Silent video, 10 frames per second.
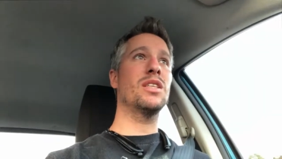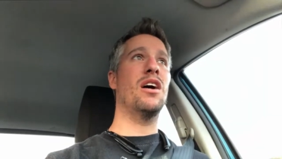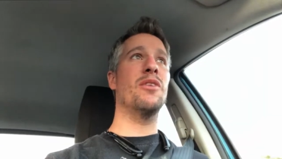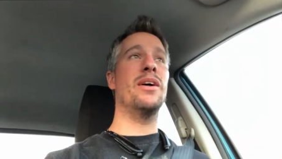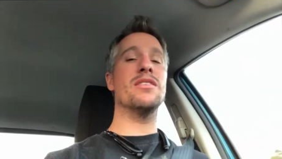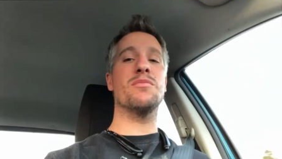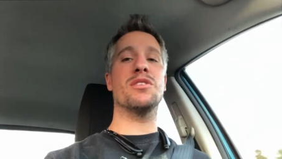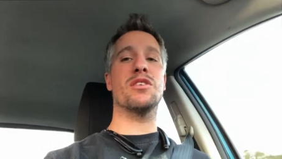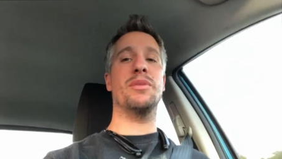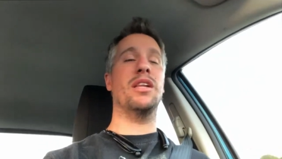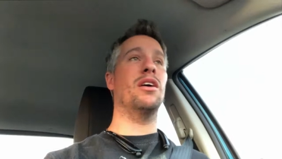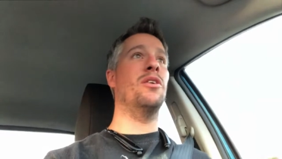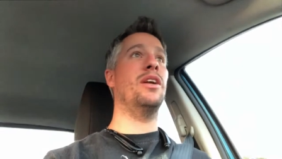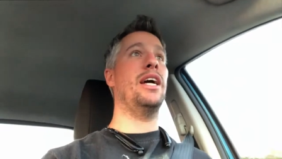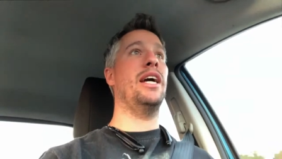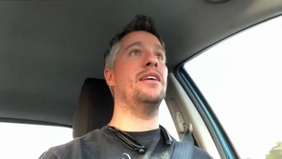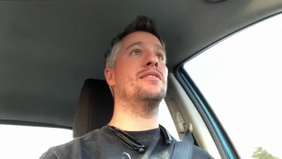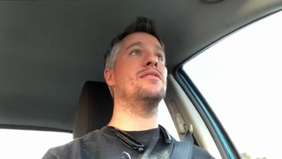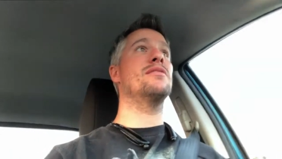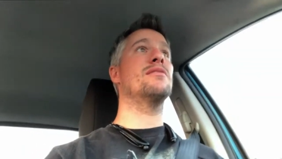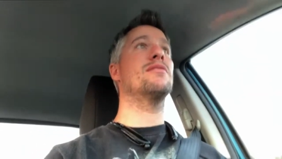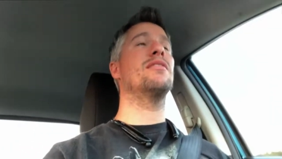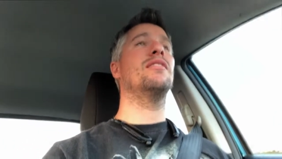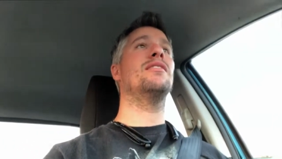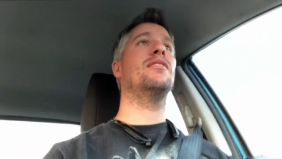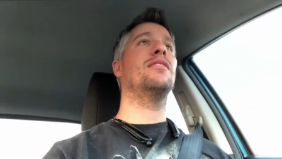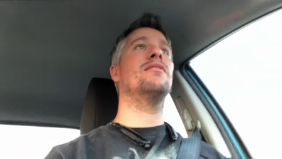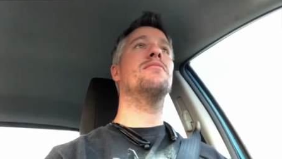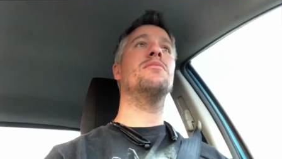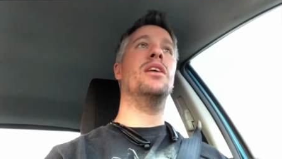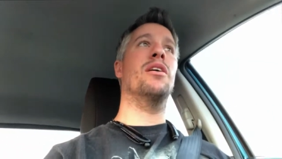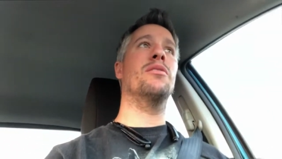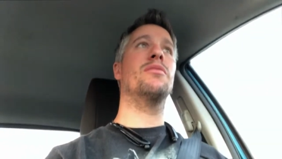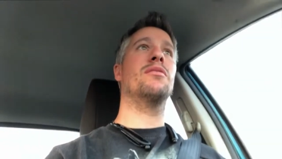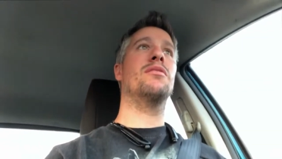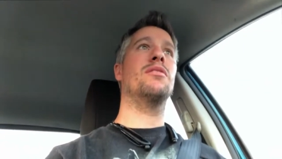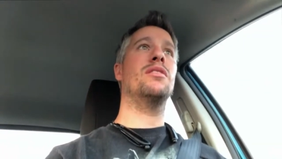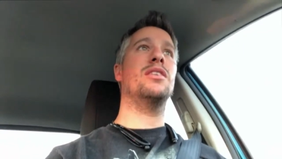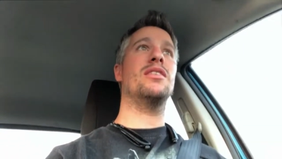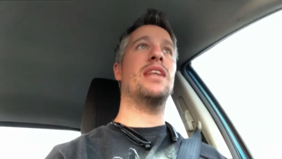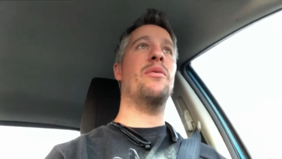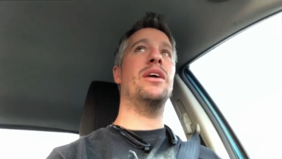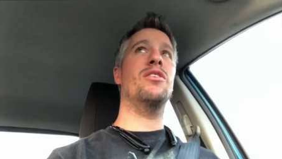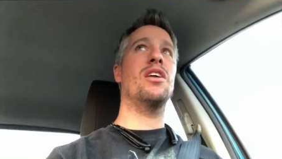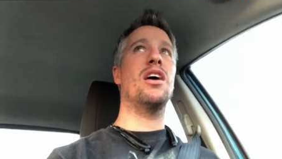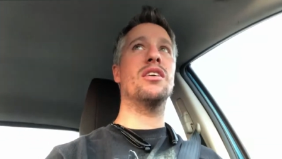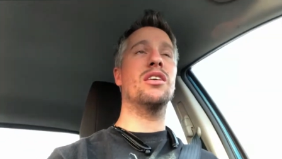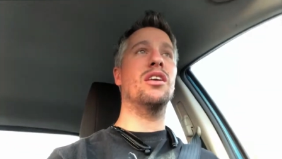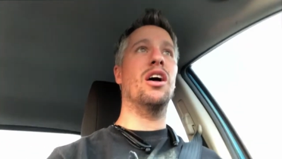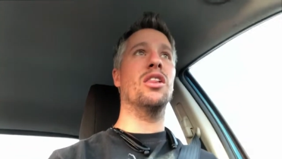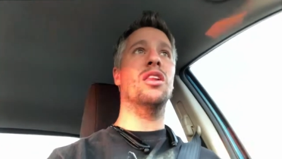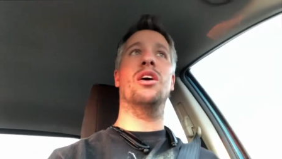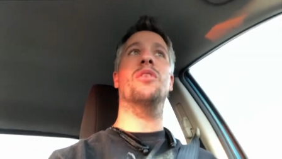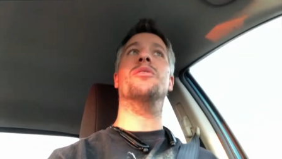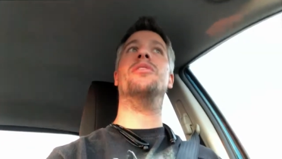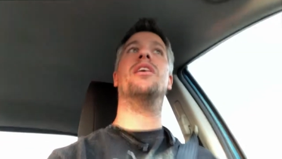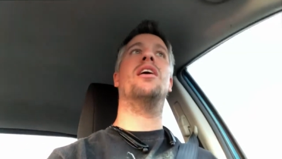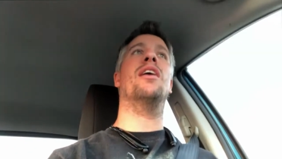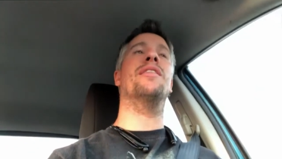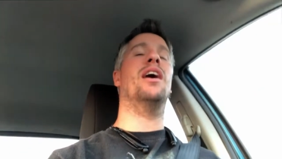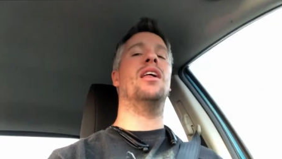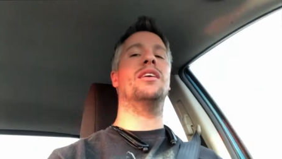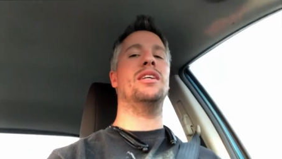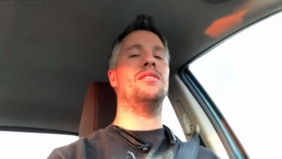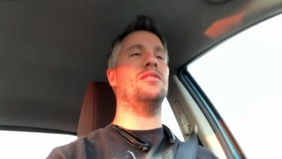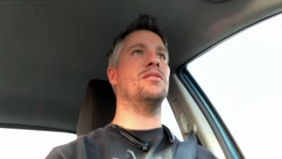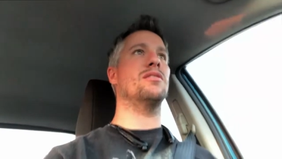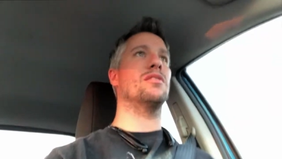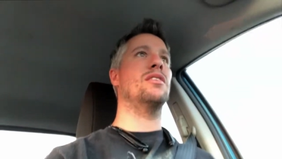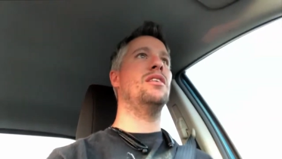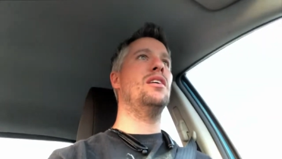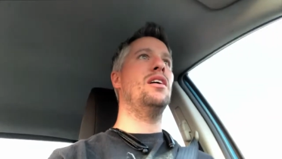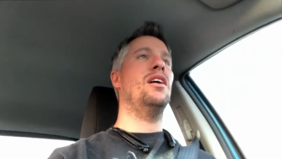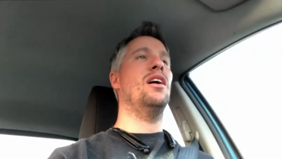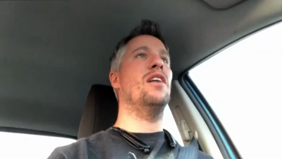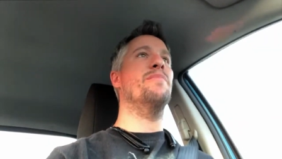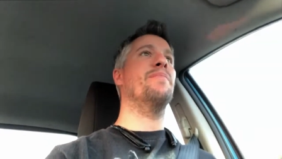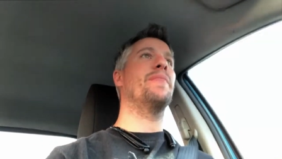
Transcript: otherwise, I'm just gonna be alone, and you know, th- that way you're not alone on the holiday season. Um,